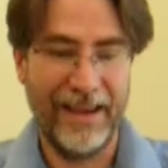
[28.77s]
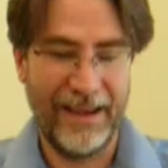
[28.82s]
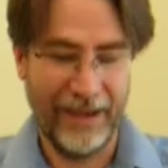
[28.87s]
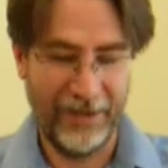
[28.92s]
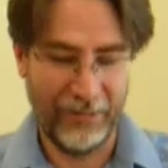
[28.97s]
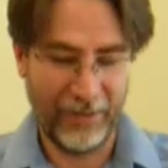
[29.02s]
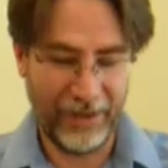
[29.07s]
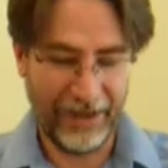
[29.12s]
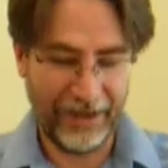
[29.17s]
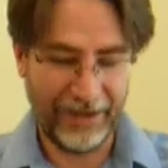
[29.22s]

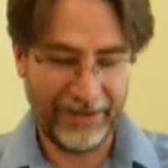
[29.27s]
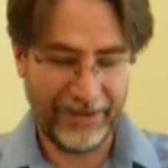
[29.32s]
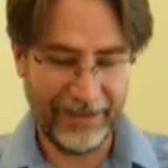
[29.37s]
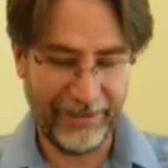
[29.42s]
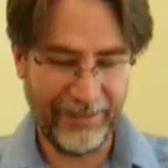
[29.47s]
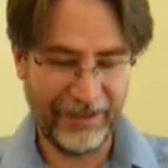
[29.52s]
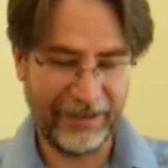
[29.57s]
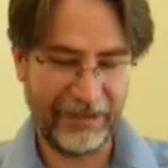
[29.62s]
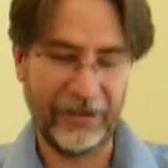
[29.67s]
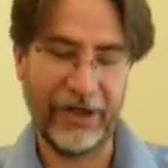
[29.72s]
and we're going to
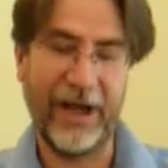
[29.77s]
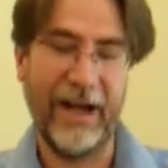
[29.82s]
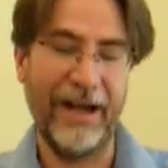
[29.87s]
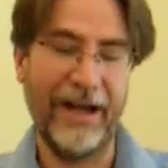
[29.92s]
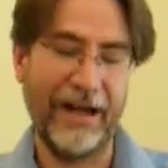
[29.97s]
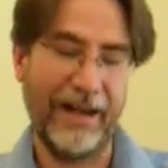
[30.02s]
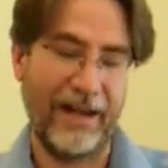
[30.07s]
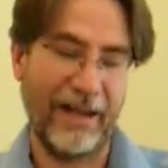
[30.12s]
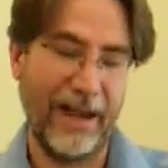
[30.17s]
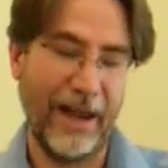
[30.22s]

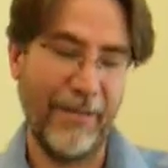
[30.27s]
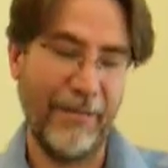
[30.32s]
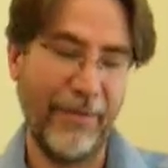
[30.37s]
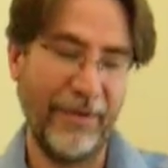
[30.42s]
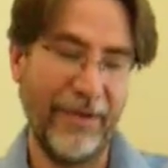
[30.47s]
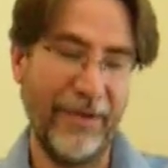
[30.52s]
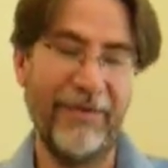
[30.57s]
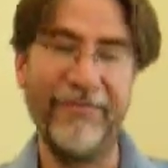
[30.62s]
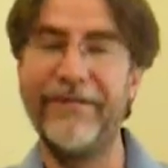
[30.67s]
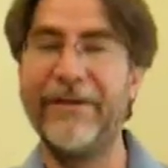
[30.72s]
demonstrate a
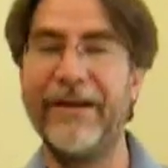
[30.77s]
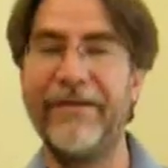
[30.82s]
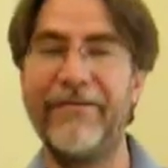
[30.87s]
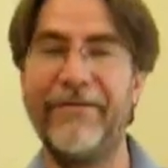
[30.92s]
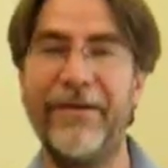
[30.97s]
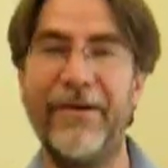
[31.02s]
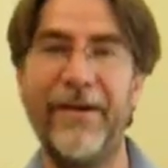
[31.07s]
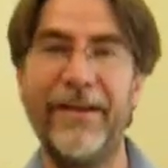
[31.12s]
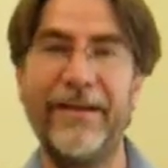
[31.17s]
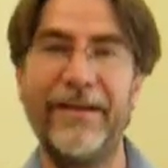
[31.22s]
couple of
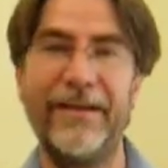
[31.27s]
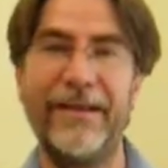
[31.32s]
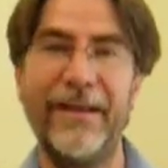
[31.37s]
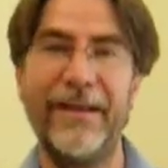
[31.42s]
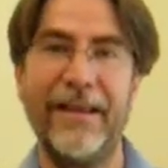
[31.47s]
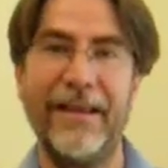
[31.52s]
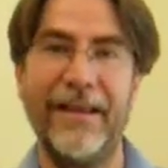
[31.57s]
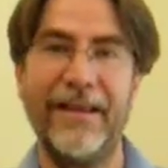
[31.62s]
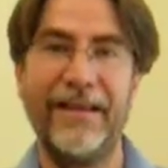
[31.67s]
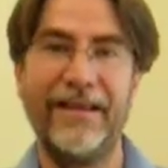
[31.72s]
different
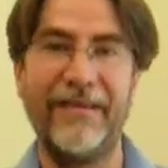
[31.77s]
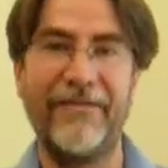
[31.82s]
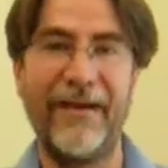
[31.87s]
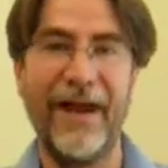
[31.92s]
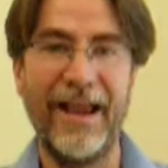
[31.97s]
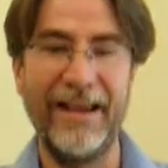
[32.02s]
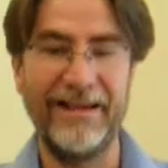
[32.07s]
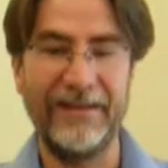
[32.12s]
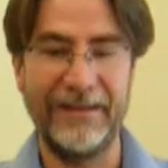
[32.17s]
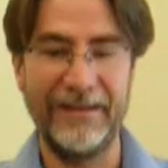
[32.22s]

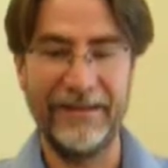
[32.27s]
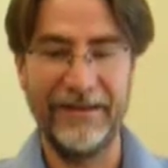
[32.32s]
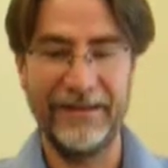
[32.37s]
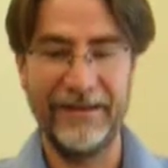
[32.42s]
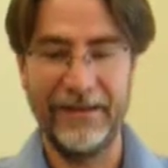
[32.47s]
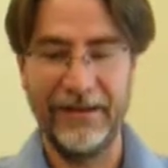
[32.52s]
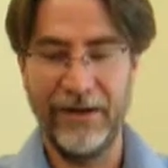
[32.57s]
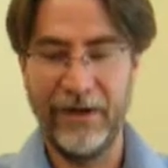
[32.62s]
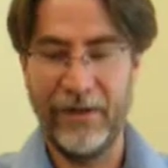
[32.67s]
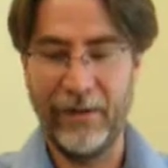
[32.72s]
devices.
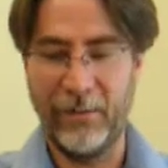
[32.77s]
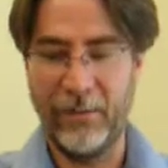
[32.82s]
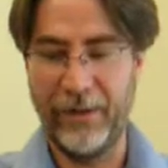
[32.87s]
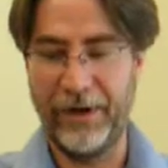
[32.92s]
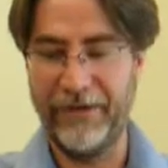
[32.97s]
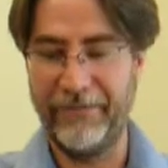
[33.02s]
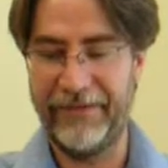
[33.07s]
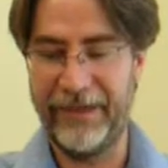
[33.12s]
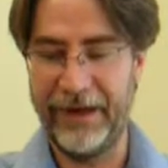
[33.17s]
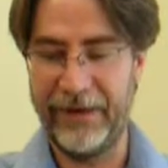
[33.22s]

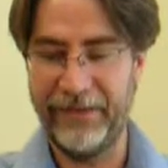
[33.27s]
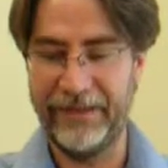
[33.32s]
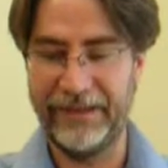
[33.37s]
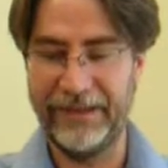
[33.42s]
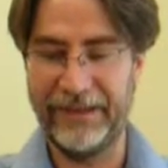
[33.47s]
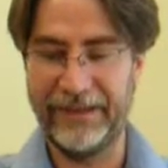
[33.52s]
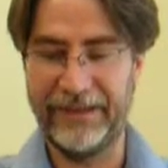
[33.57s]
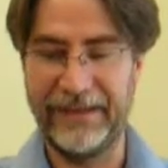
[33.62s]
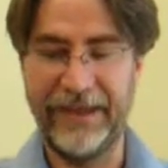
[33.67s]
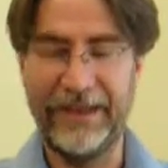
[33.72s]
One of those
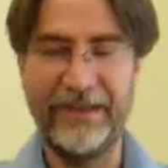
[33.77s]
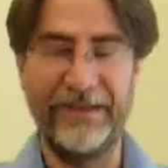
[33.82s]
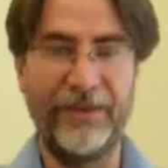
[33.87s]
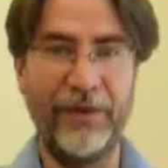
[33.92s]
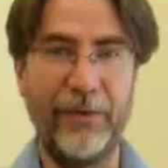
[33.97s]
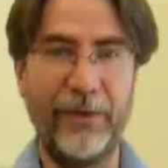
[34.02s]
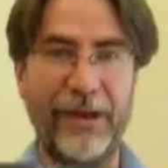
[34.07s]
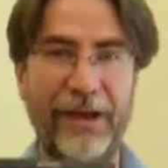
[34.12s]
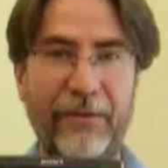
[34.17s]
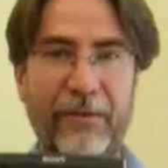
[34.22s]
is the
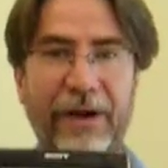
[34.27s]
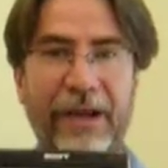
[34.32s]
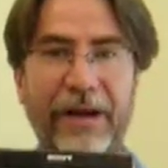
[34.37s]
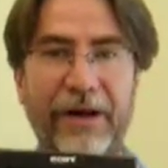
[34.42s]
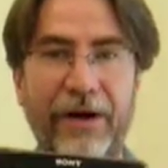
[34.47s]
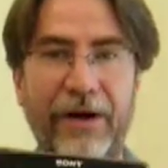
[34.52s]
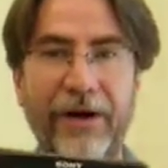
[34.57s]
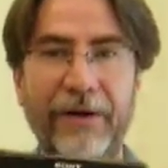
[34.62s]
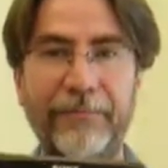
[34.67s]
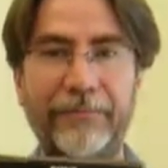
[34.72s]
Sony
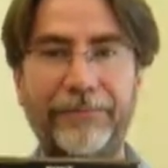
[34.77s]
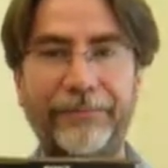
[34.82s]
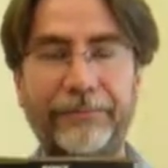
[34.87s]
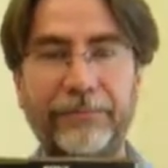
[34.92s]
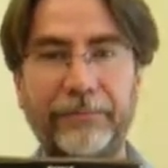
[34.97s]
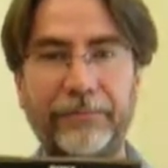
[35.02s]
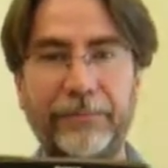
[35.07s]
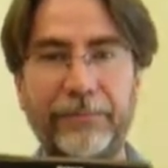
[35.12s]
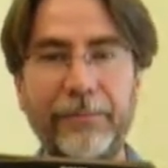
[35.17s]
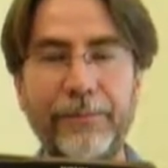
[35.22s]
Reader,
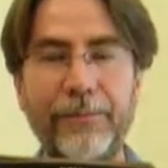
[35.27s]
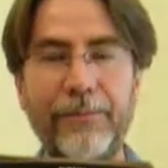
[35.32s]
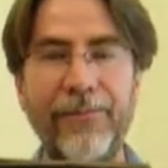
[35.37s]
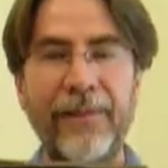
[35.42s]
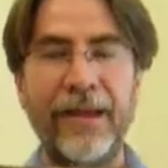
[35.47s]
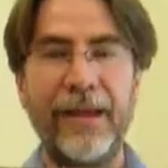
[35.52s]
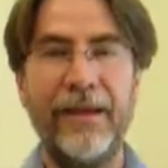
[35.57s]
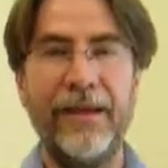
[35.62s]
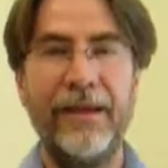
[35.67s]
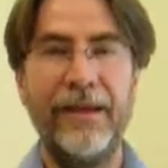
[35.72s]

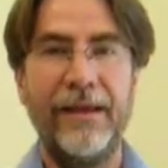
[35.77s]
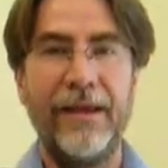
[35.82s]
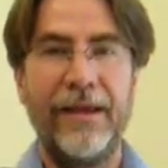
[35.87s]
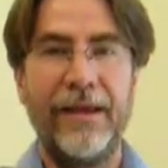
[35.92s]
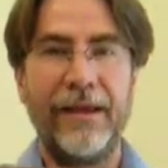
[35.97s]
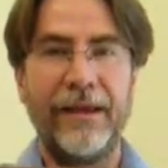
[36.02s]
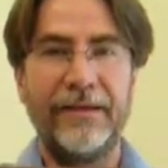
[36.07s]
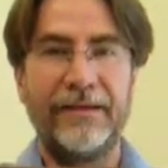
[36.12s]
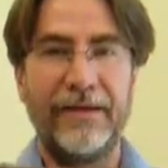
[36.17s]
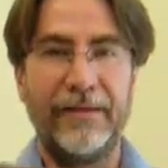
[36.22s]

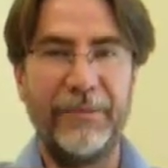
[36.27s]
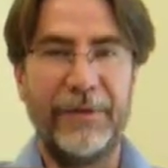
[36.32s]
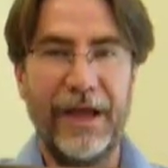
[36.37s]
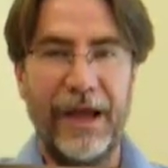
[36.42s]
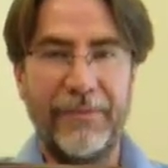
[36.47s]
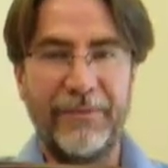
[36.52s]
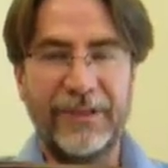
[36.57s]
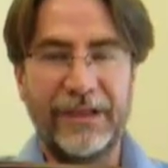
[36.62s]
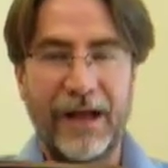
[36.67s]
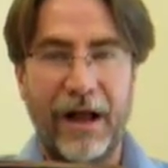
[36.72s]

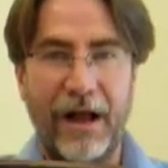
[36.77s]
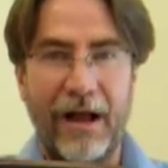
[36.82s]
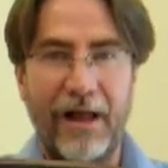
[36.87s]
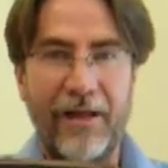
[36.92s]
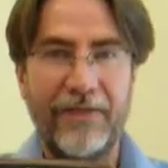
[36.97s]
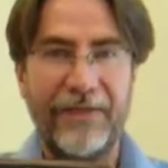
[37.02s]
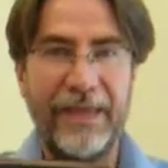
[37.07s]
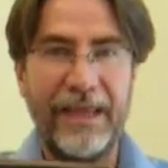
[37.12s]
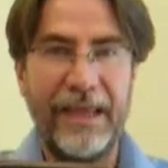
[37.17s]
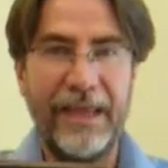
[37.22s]
sometimes
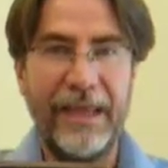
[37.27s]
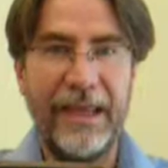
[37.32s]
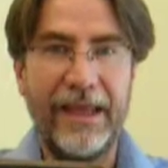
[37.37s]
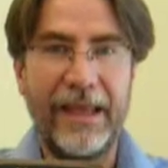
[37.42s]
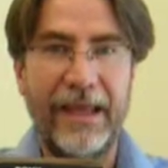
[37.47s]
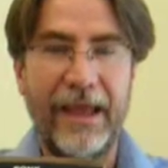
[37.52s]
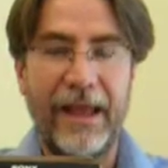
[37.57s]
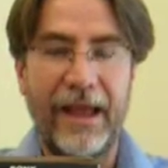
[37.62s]
called the